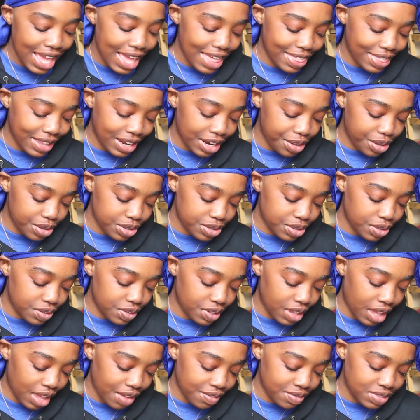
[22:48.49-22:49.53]
And then I
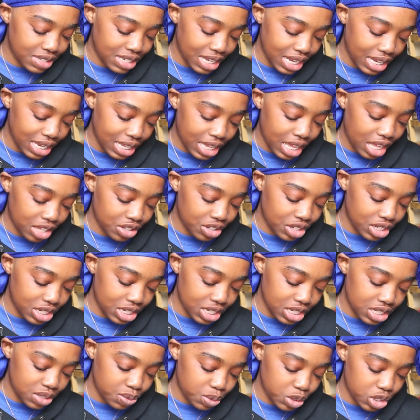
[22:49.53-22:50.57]
also have daily
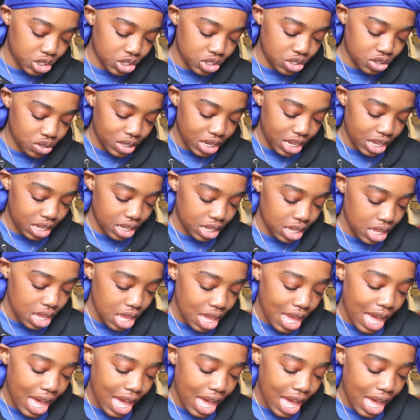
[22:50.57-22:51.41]
calculus, which is to like,